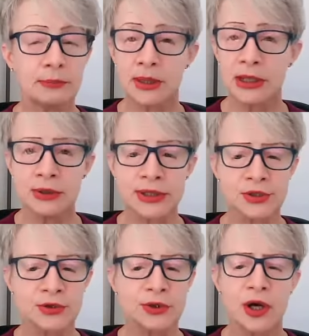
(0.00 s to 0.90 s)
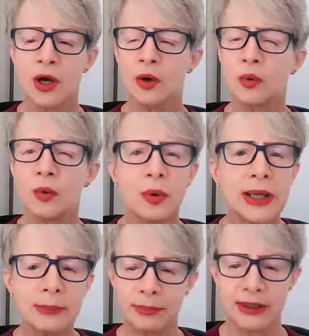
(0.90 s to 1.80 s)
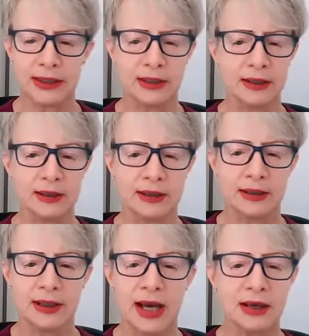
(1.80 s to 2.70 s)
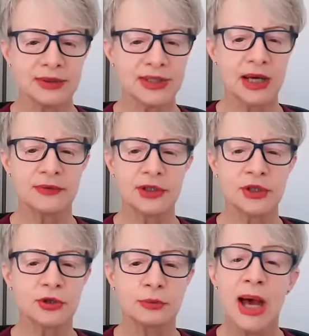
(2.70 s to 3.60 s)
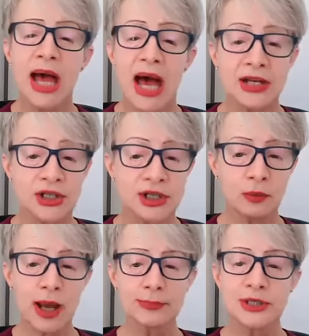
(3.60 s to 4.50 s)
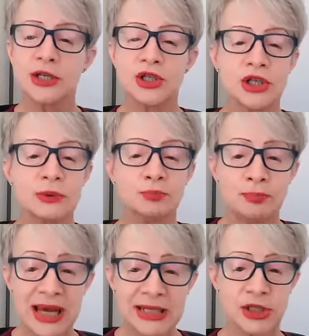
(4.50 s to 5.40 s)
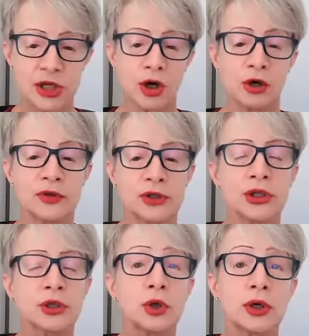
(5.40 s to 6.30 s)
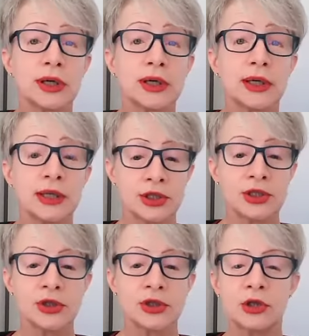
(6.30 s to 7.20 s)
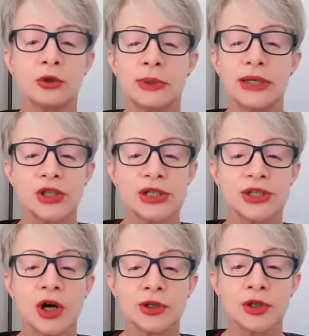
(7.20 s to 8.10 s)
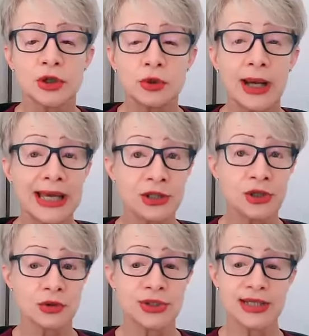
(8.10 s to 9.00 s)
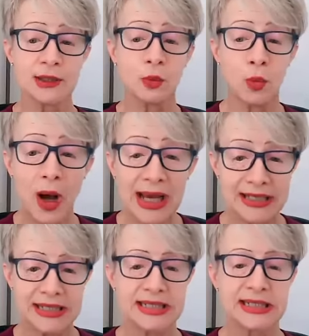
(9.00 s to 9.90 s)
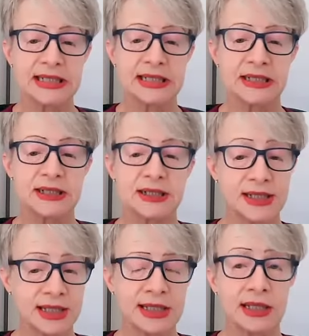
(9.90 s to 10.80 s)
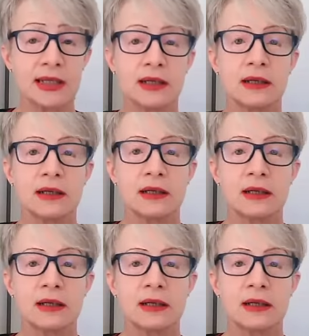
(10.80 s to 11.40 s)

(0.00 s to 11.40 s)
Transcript: Mary stood weeping outside the tomb. As she wept, she bent over to look into the tomb, and she saw two angels in white sitting